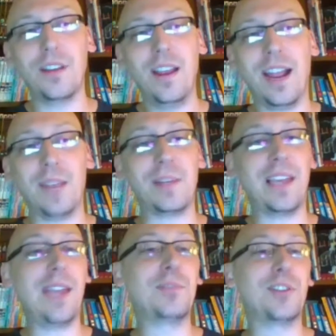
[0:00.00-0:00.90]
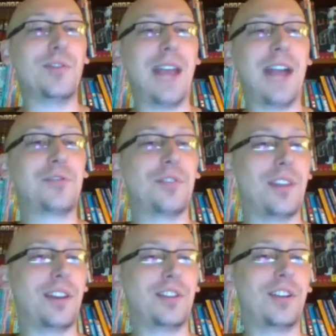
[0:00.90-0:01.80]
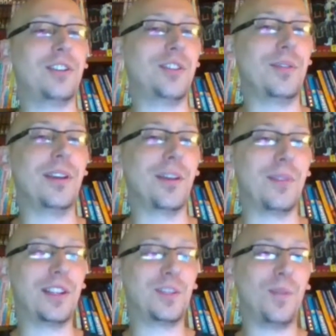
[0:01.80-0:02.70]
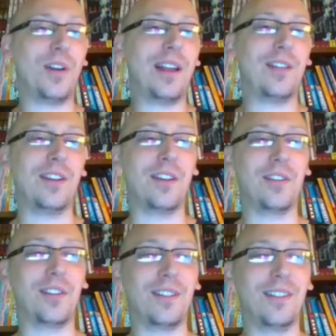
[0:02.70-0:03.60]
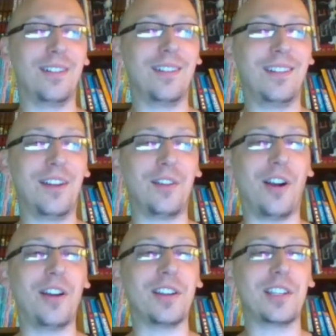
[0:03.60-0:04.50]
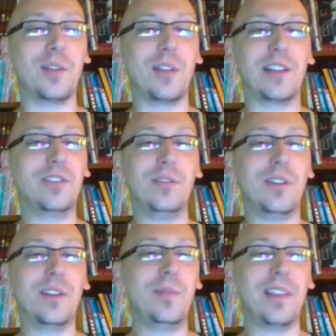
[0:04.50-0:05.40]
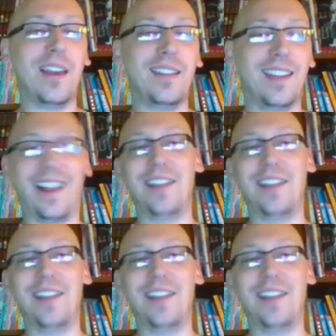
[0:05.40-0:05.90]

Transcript: And it became so natural that I started doing it when I spawned out into other artists. And they were like, dude, don't give me that. Like, I